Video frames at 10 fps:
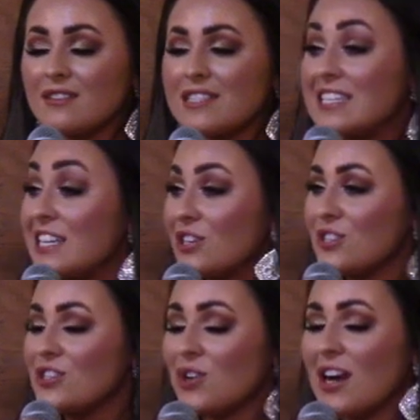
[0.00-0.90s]
the
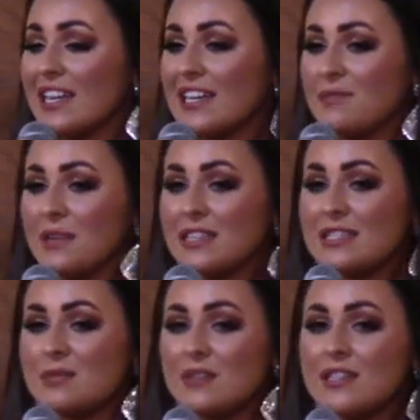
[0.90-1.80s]
dinner started, but this
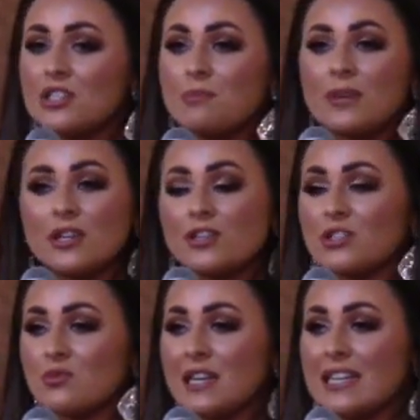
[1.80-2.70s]
has been such a
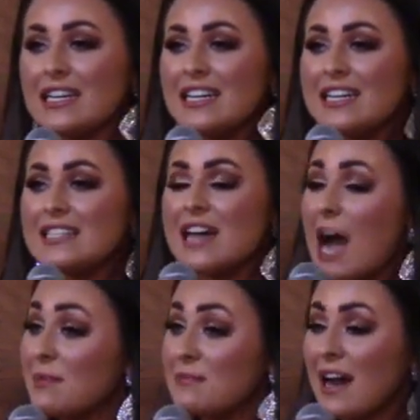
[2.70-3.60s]
bittersweet
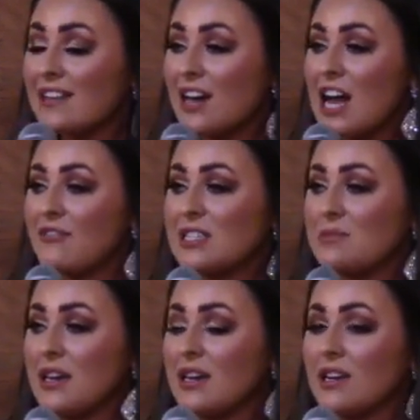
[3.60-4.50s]
time in my life.
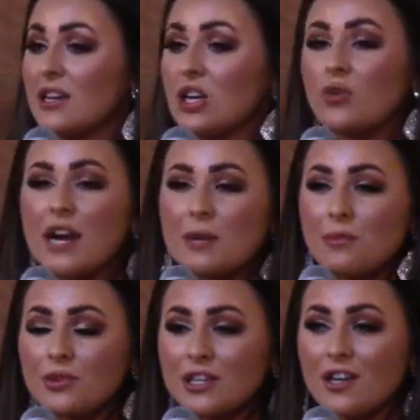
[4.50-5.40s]
It's been an
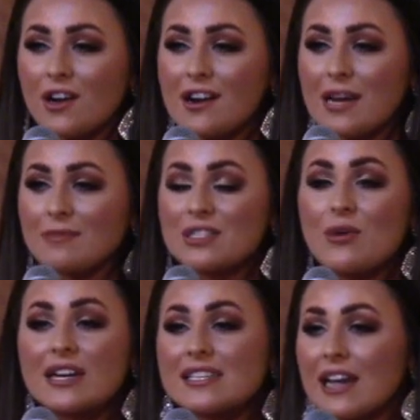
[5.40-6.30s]
incredible year, and I'm
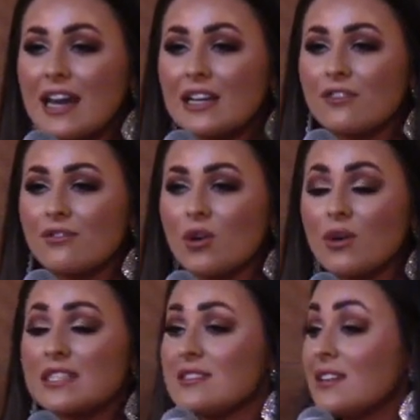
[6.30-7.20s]
so excited for
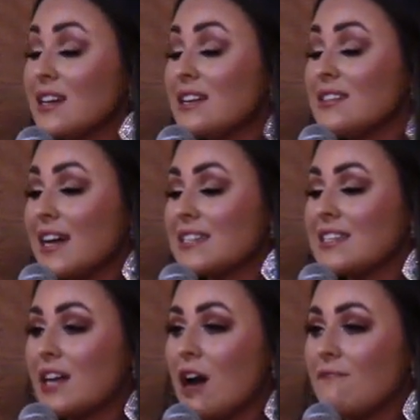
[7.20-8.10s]
what's
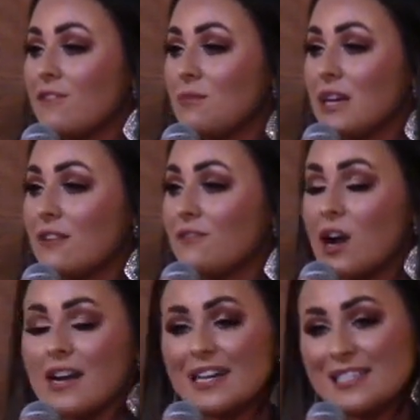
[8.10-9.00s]
next to come for me and for
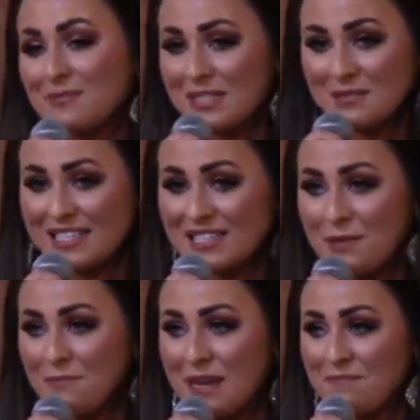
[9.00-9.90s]
our next Miss
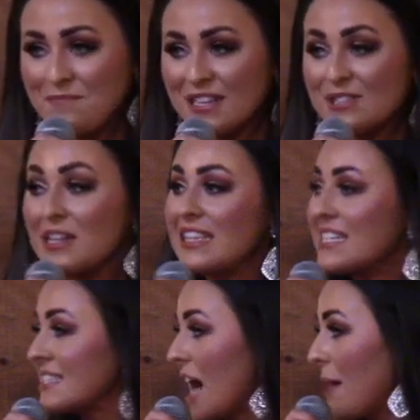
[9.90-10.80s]
Mississippi. So at
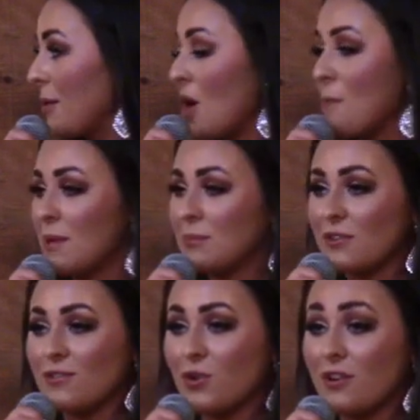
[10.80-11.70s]
this time, I'll open up
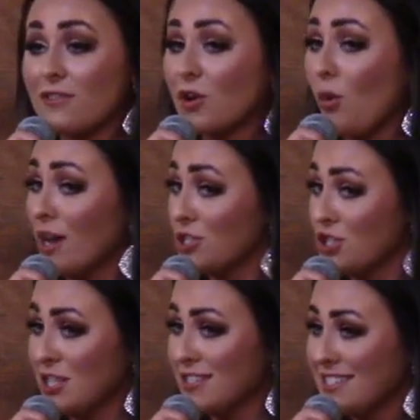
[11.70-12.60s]
the floor for
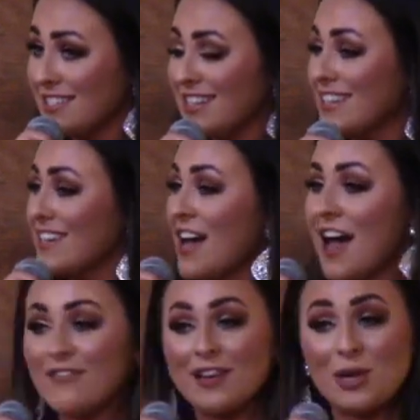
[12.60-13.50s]
questions,
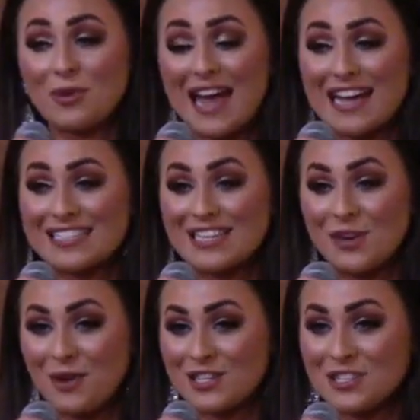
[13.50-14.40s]
if anyone has any
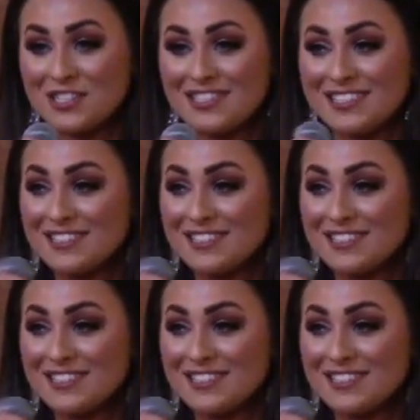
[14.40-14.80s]
questions.